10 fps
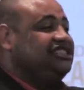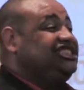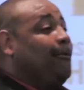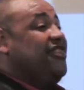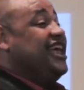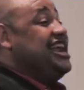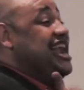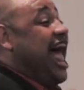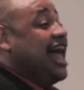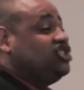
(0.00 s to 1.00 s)
some of the
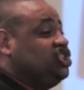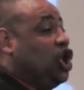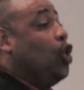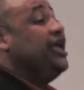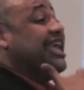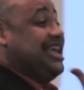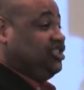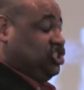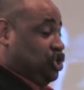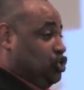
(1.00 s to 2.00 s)
national
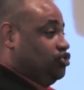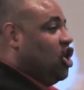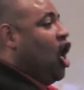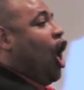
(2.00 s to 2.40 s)
issues